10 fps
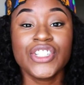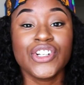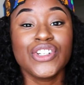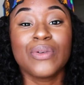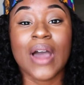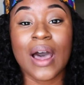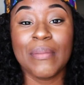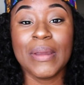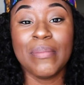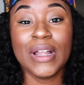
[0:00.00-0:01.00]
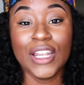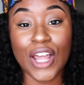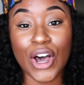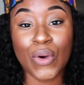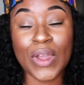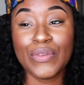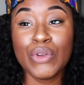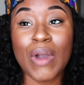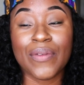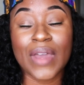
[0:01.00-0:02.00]
sure you comment below if
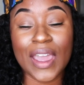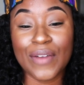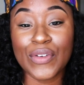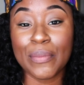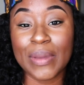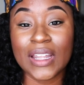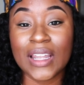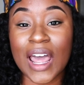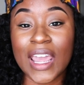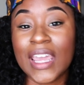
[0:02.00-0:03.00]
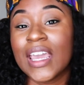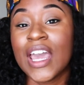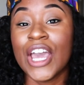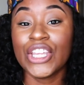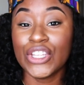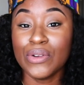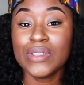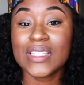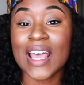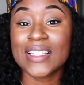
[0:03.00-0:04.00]
you have ever been like
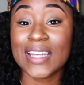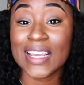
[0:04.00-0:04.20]
used as an